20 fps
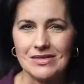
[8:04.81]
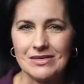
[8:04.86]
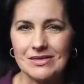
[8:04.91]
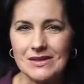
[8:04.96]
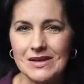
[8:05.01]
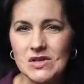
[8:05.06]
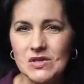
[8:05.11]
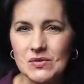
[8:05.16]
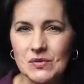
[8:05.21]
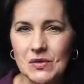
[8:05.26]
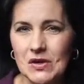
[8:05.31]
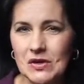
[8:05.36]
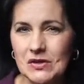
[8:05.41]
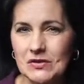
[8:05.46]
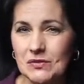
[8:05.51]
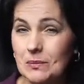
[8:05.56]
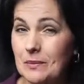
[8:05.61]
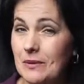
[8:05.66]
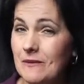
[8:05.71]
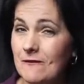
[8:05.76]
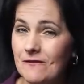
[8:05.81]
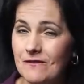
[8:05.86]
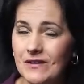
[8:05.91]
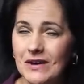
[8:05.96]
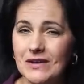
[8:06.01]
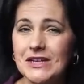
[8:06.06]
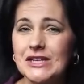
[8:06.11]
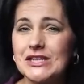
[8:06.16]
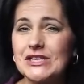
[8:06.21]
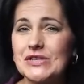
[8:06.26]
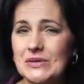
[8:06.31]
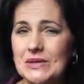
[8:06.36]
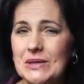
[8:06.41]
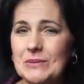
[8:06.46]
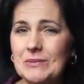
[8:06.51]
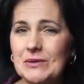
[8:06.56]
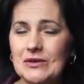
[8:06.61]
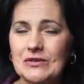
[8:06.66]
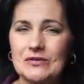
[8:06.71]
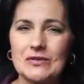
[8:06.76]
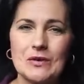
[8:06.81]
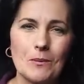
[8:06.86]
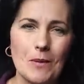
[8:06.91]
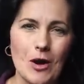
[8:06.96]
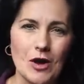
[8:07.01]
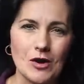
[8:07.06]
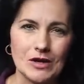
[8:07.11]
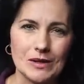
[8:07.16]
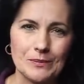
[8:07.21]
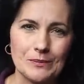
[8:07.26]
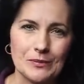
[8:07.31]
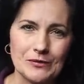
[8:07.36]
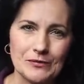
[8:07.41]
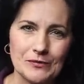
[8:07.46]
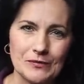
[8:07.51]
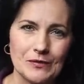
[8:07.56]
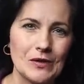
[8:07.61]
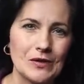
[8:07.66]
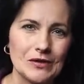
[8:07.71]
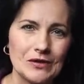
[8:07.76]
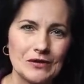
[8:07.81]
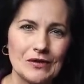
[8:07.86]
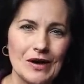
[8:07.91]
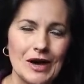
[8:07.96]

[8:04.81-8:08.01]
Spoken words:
These photos would be very suitable for modeling portfolio.